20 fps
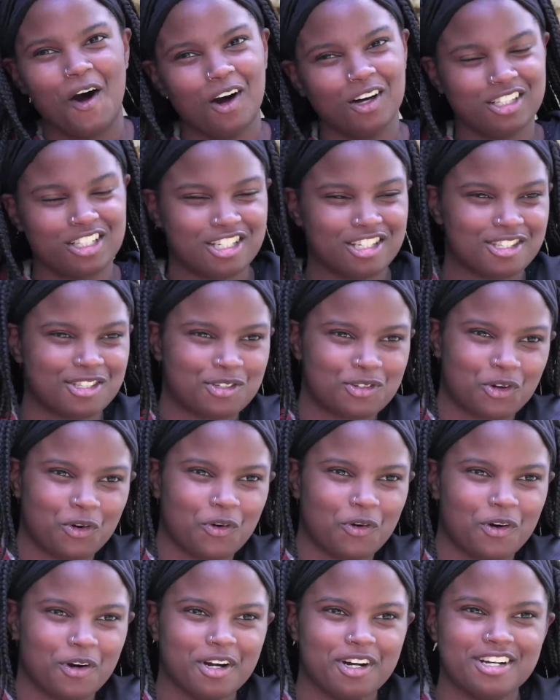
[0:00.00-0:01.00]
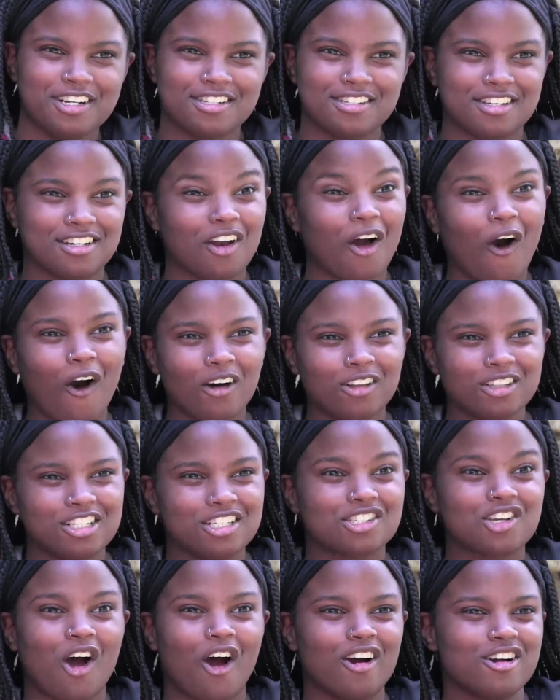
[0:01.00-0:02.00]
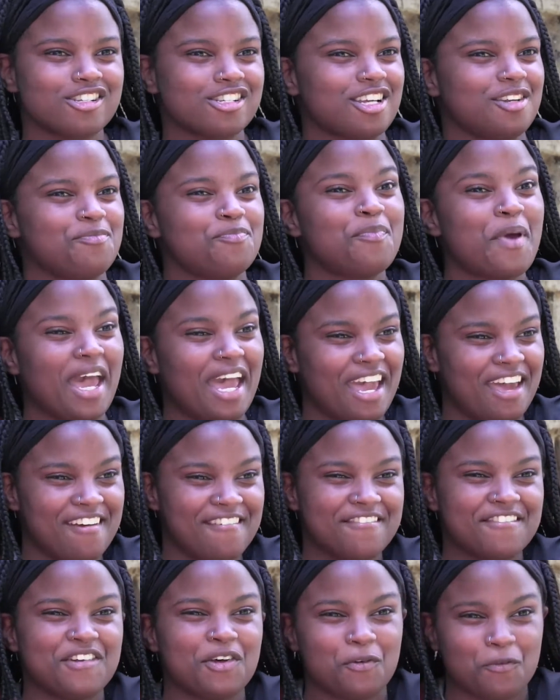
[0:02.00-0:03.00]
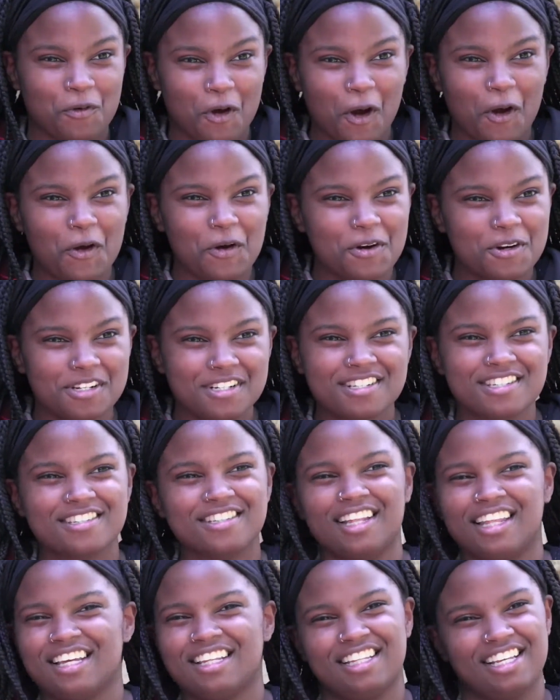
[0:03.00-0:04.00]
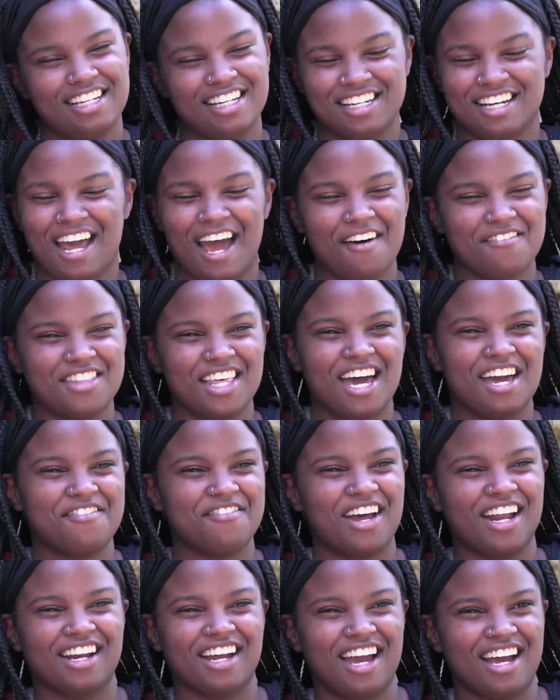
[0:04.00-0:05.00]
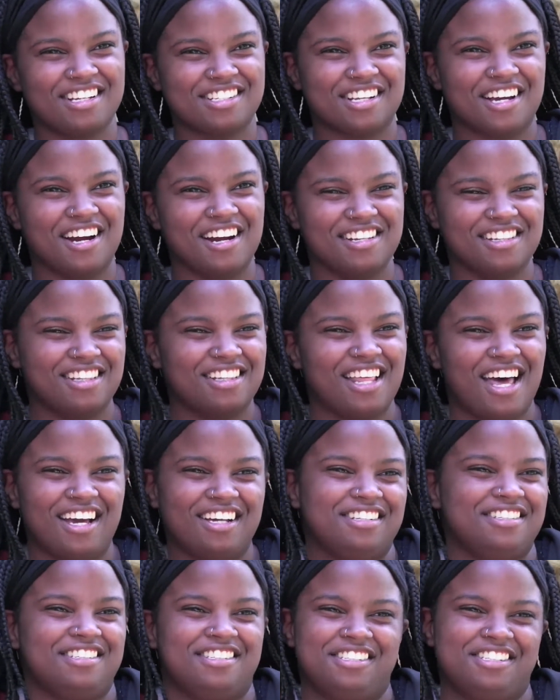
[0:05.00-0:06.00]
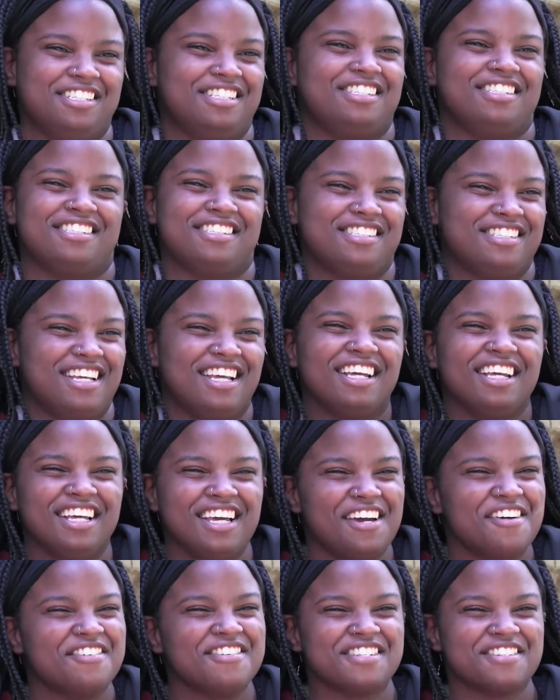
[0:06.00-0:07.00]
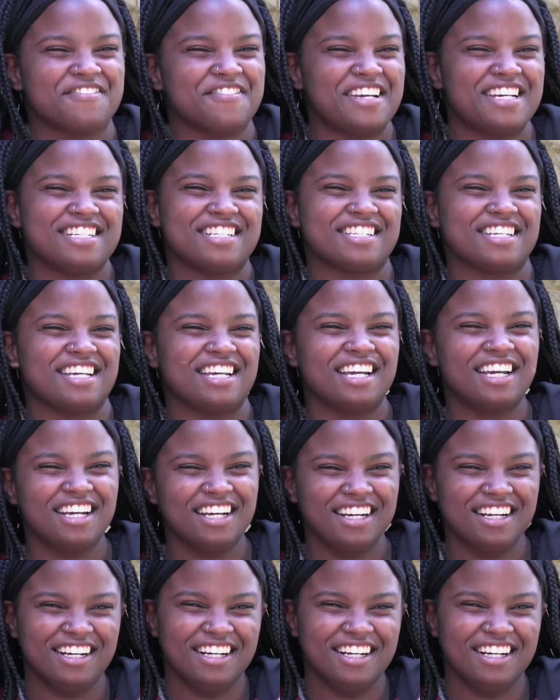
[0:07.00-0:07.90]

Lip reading: all these stores and all these cars and paved roads. Like, they didn't have that in Madagascar, and that's just, it was amazing.